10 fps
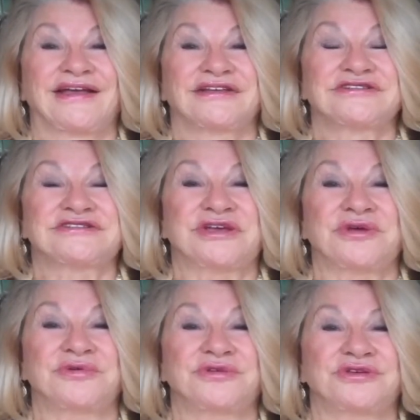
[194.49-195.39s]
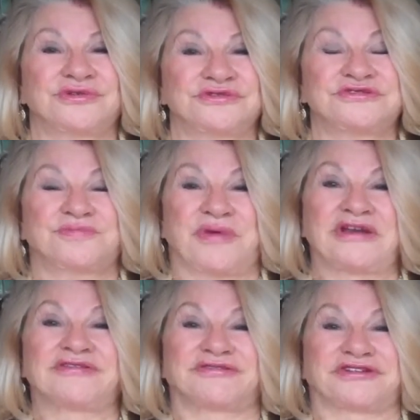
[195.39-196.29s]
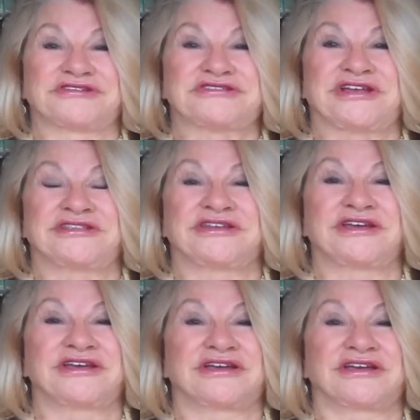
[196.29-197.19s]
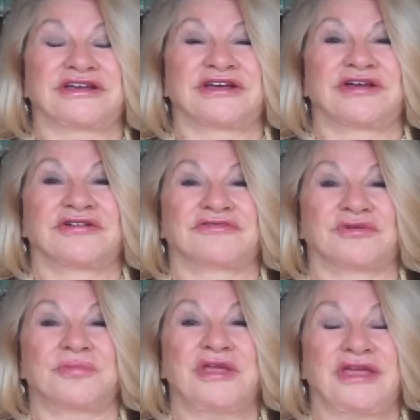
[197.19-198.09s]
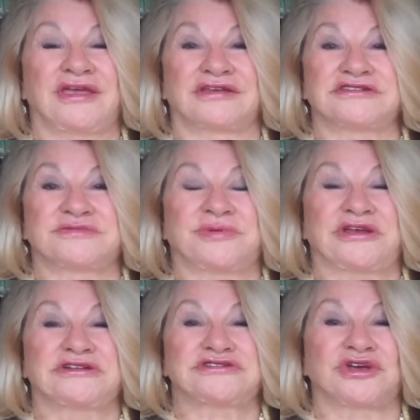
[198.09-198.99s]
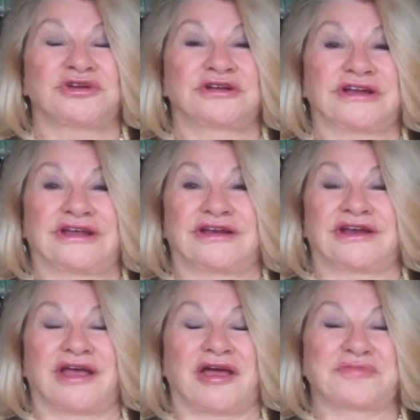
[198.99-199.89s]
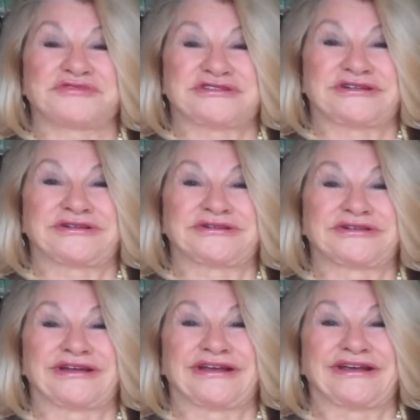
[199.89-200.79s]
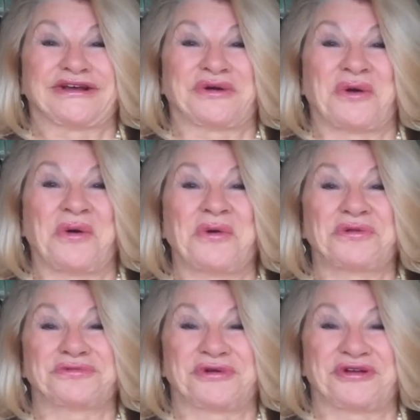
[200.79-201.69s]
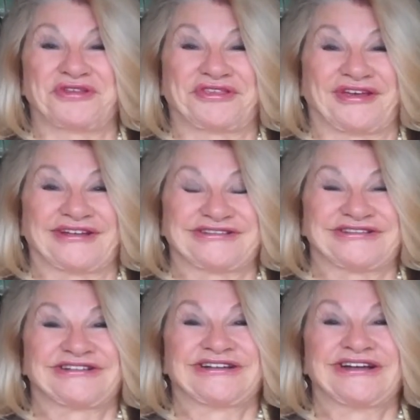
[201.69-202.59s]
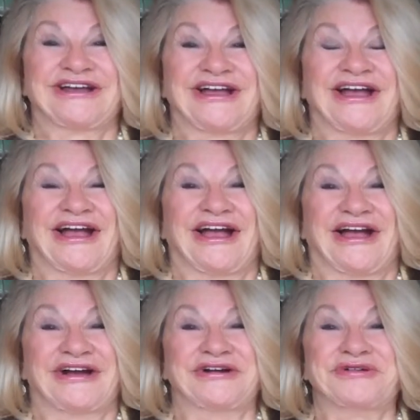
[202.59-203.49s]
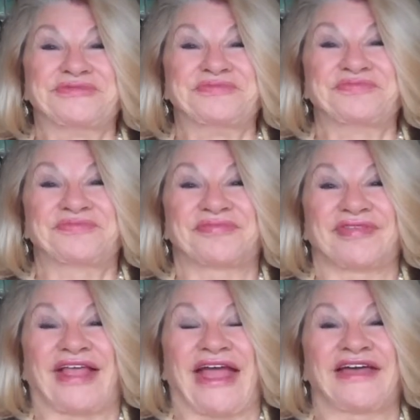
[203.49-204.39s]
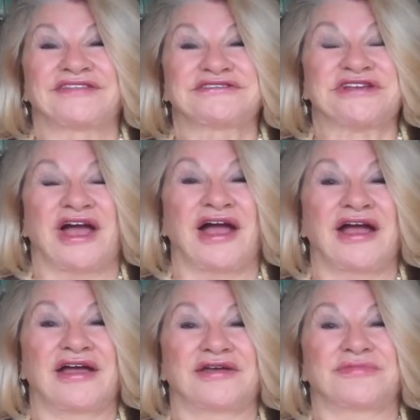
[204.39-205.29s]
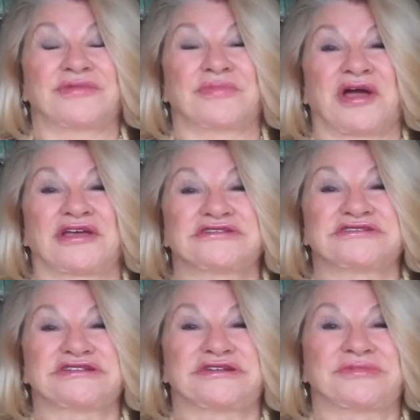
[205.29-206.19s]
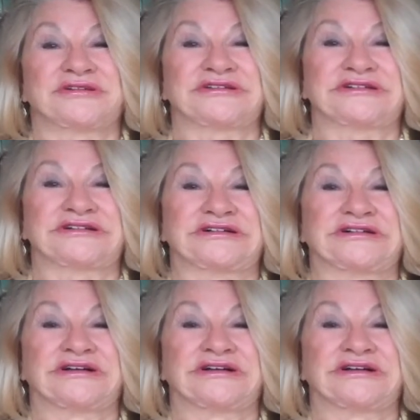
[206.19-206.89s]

So huge benefits. I think for me it's been totally and absolutely all worth it. Um, at the time it might seem, oh,